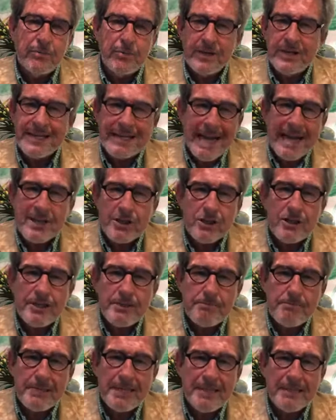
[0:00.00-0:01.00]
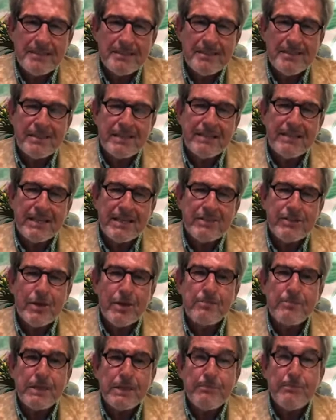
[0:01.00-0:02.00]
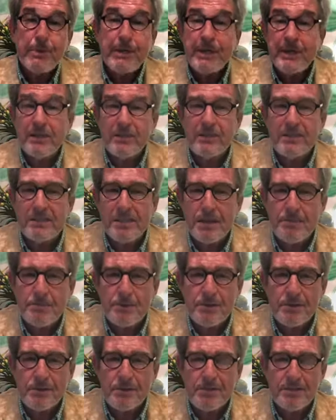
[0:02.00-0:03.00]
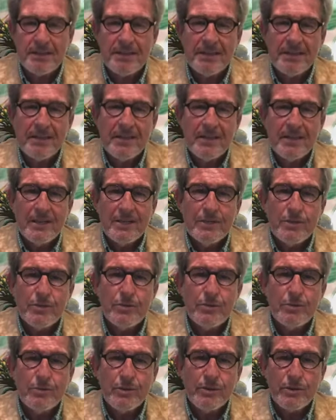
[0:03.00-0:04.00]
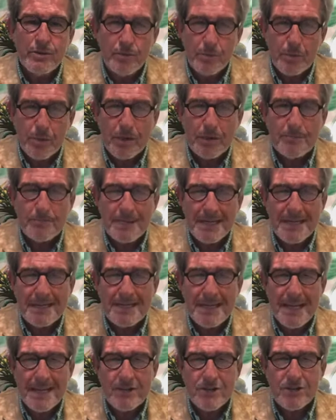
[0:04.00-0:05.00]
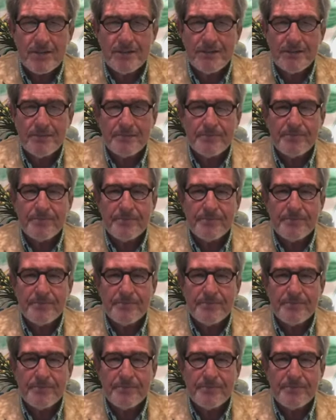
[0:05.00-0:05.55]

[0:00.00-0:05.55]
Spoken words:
what it actually means. There's so many preconceptions to the word meditation